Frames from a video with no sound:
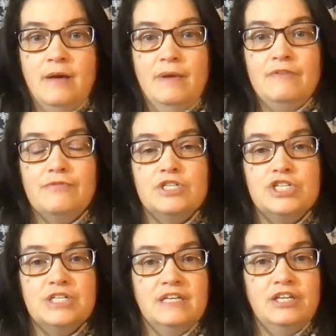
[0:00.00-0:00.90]

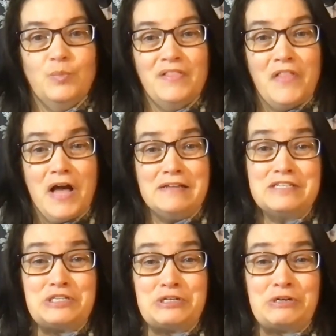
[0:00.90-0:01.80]
Unfortunately, we
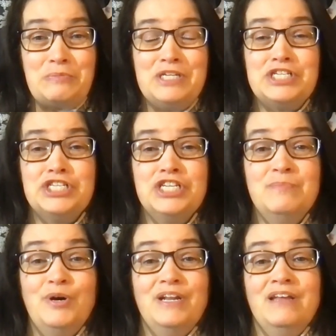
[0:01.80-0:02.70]
lost her, but
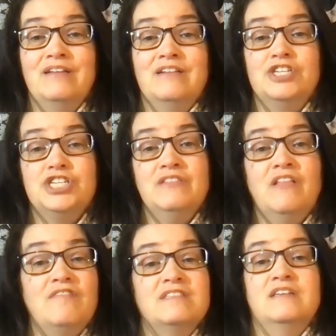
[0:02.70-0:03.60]
she
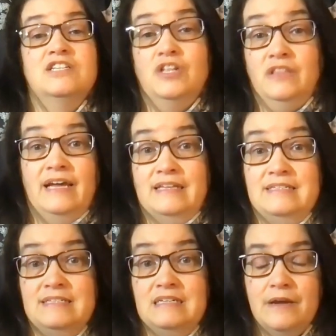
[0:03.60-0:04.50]
left such a
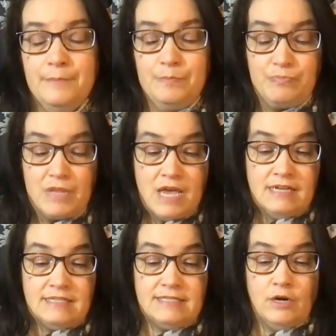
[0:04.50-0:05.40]
legacy.
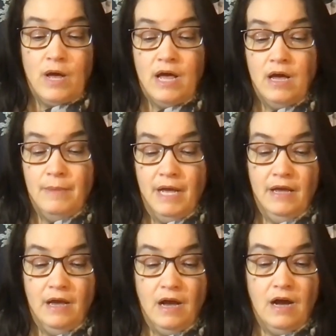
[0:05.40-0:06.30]
So,
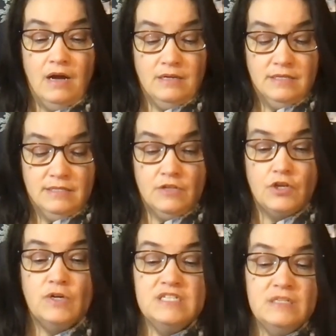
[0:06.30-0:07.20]
so
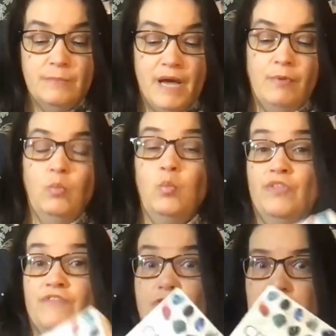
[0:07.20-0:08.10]
the Crystal Bible,
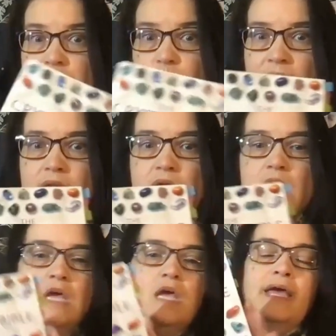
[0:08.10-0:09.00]
the first one,
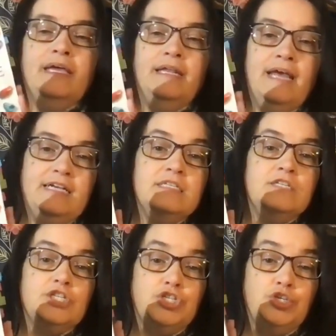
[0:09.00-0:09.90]
it has
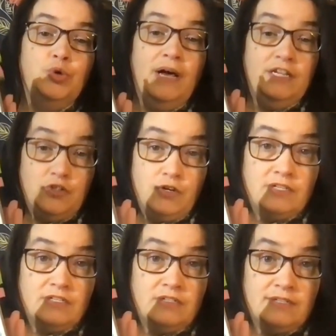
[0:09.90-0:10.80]
200
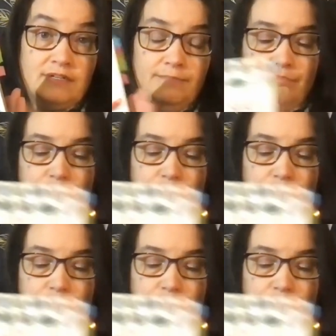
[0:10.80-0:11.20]
crystals in it.